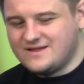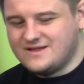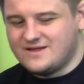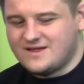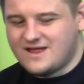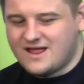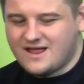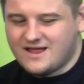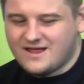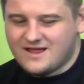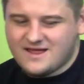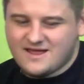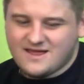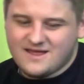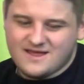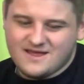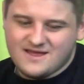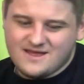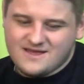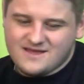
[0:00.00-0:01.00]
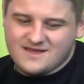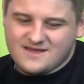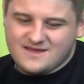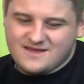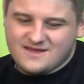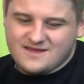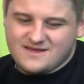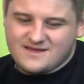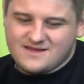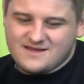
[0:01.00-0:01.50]

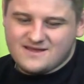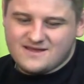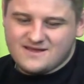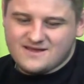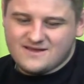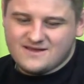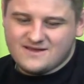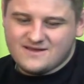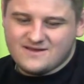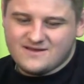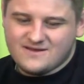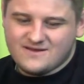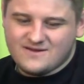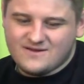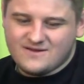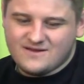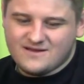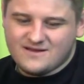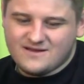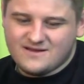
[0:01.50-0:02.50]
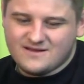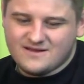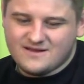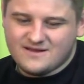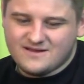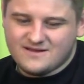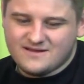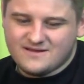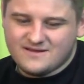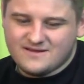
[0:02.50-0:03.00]

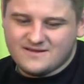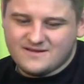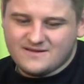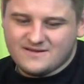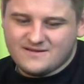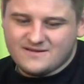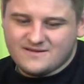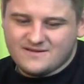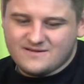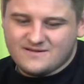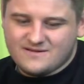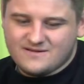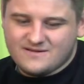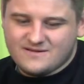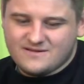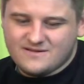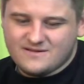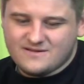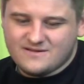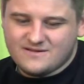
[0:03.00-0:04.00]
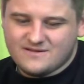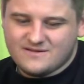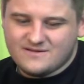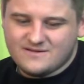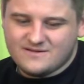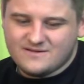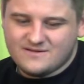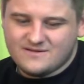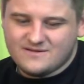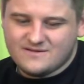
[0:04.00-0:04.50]

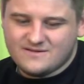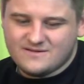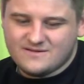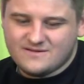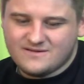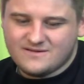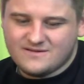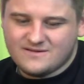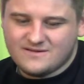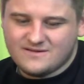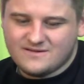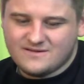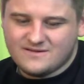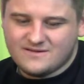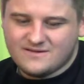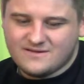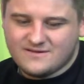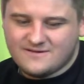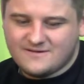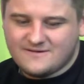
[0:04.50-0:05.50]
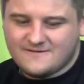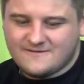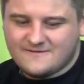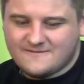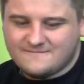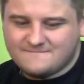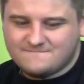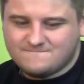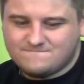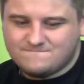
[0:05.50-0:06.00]

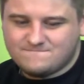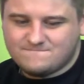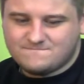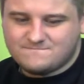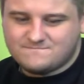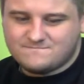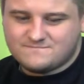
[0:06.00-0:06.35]
The person shown says nothing.